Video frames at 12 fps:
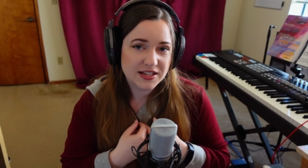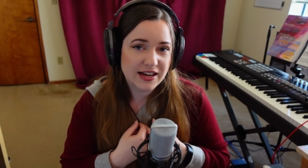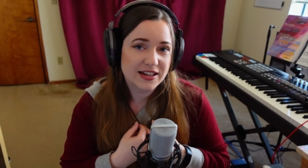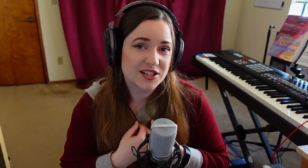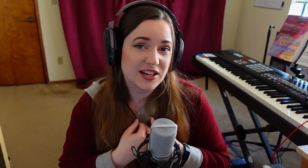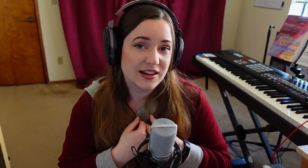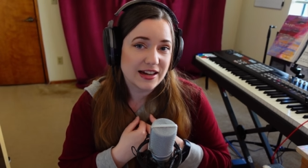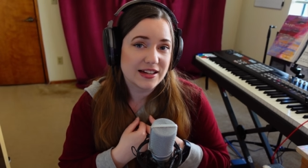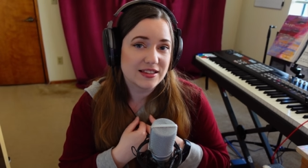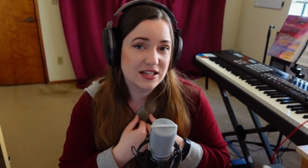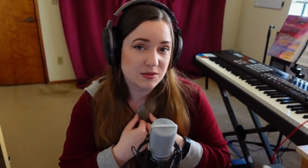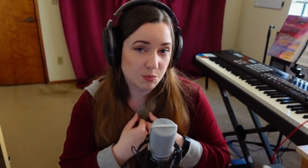I actually like
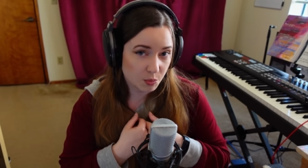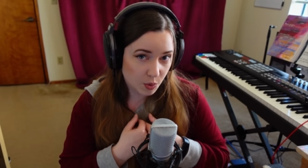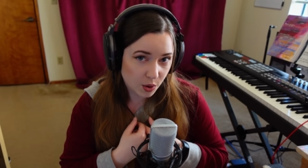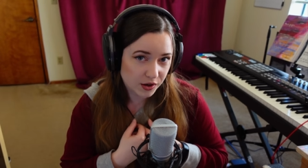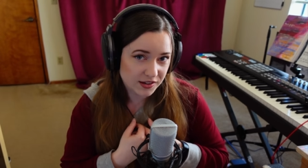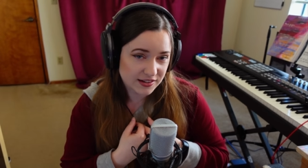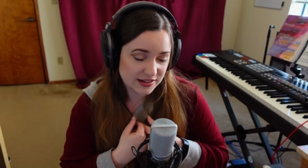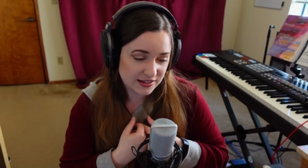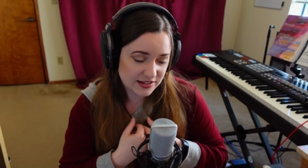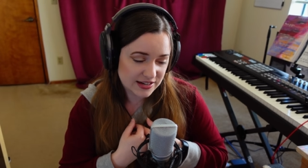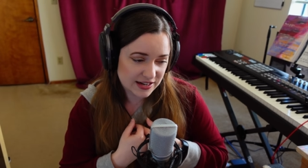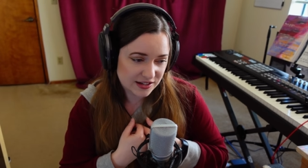these more than the
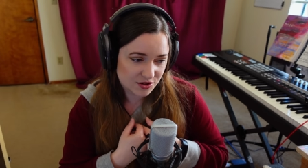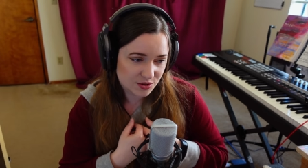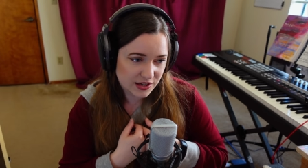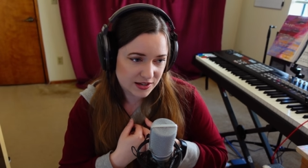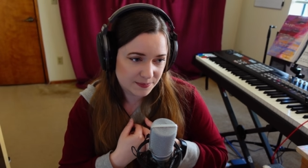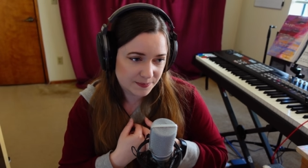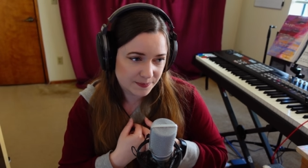Decca Tree.